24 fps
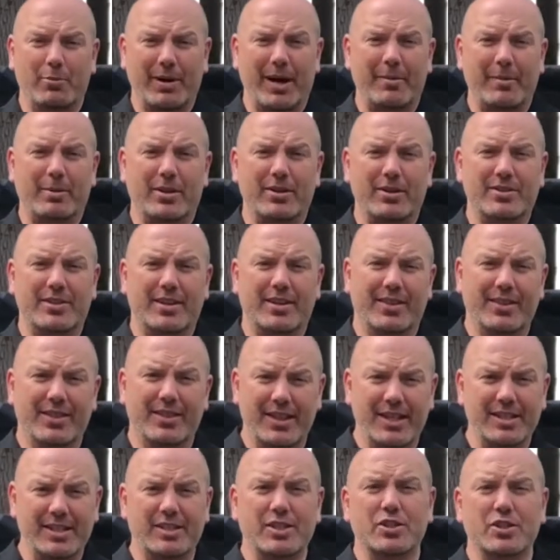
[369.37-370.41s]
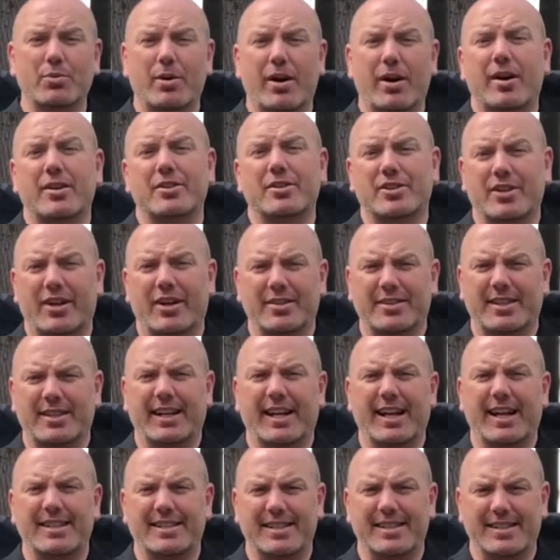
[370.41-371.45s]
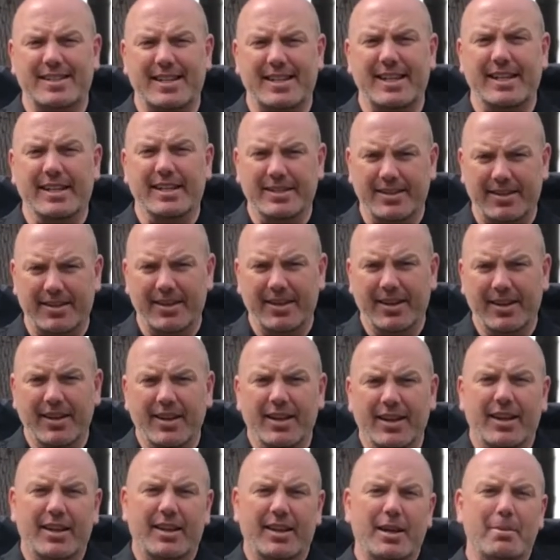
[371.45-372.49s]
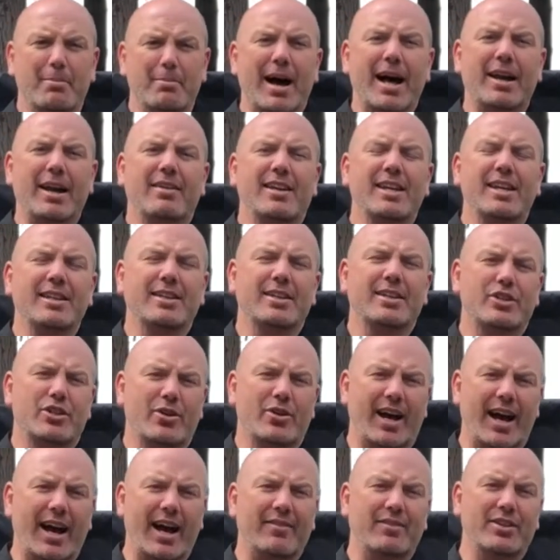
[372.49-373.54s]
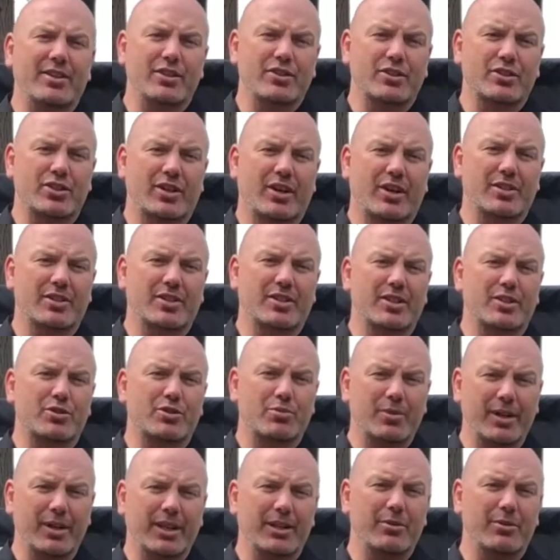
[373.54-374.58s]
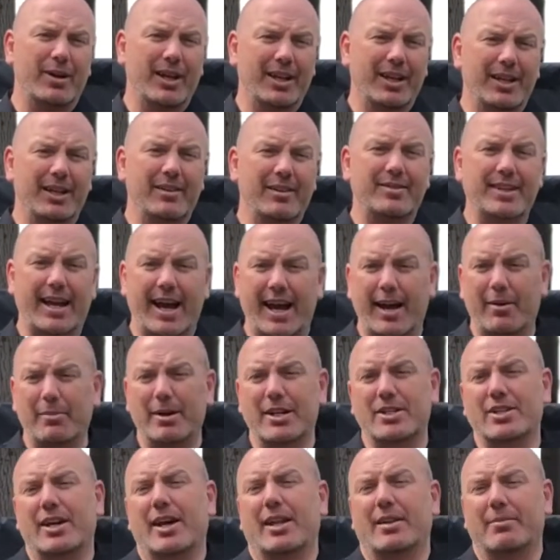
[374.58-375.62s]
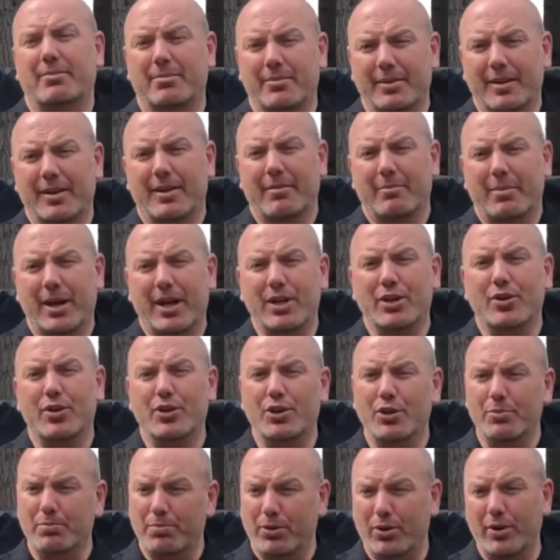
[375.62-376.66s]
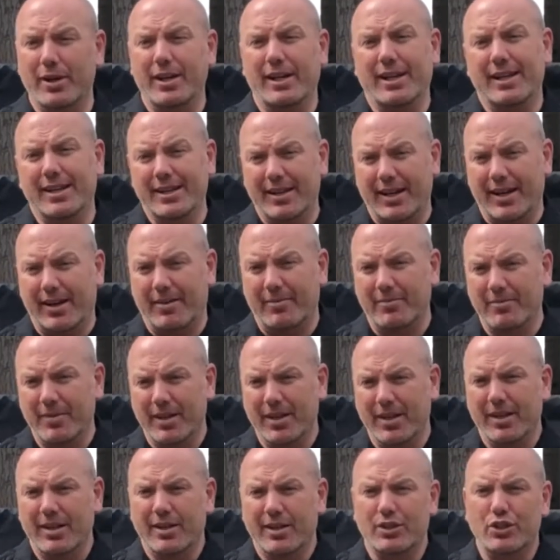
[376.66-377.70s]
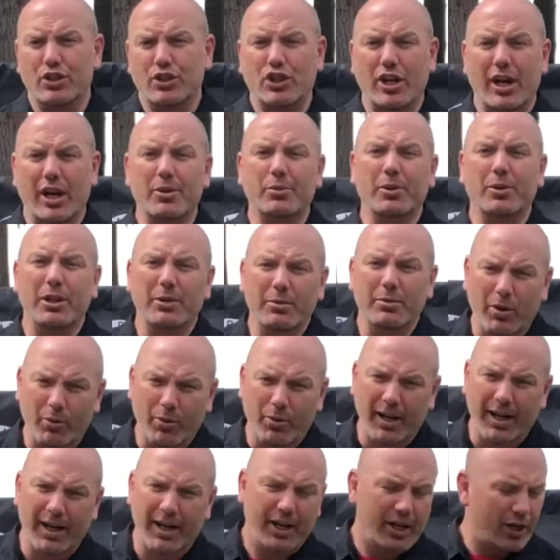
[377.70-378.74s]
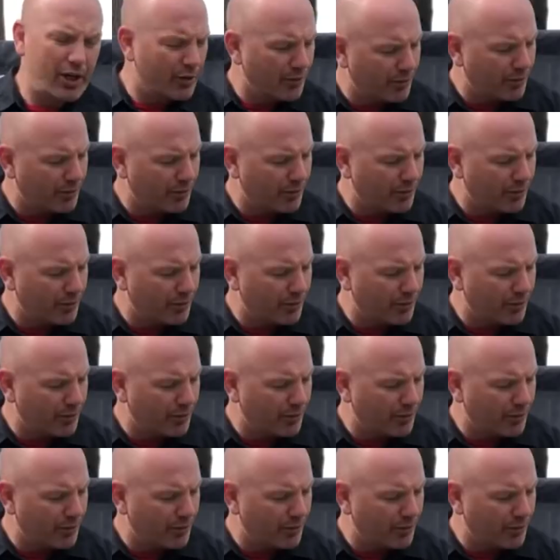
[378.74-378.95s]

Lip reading: peppers. This is where our salsa gets its heat. The amount of heat that you have in your salsa is really relative to how much jalapeno you put in there. Generally, what we're going to go